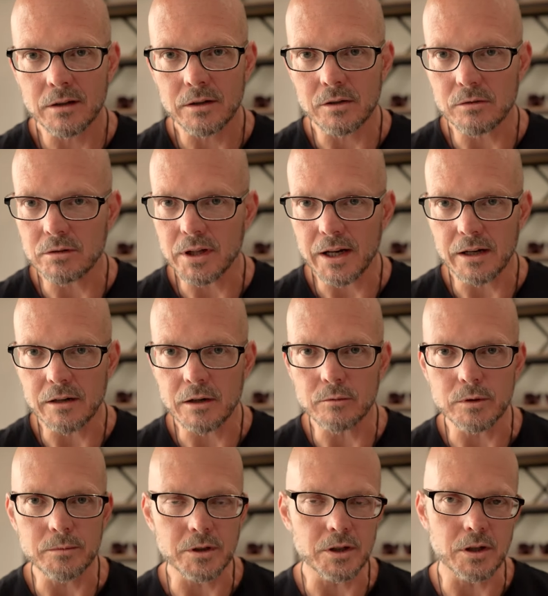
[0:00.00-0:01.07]
you know, letting all
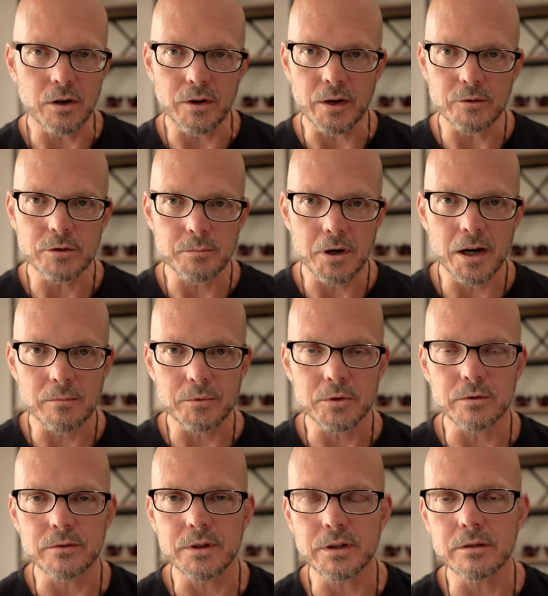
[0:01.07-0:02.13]
women go. That was a
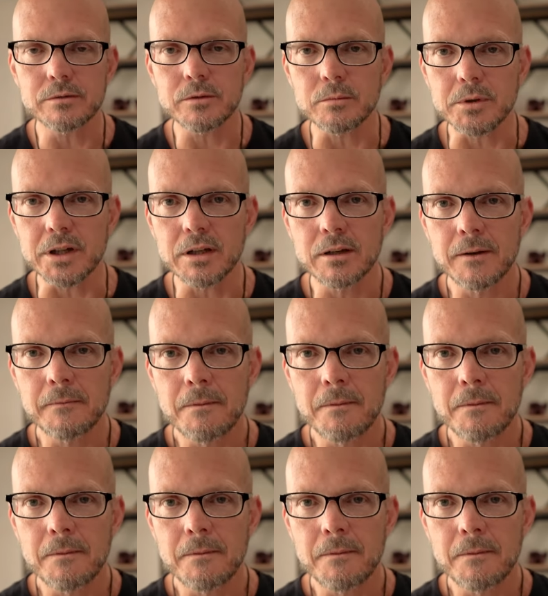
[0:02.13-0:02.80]
popular video for me.